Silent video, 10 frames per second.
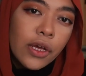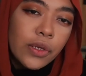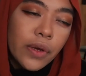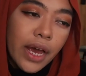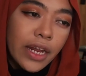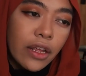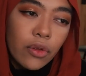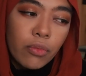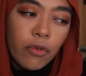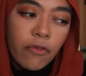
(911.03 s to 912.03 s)
so I need
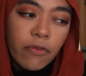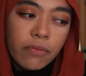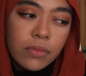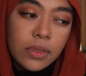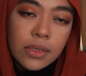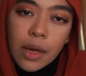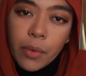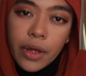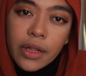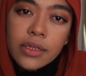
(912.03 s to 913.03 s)
to move
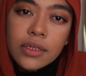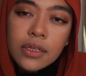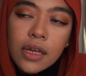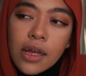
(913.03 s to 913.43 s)
somewhere else.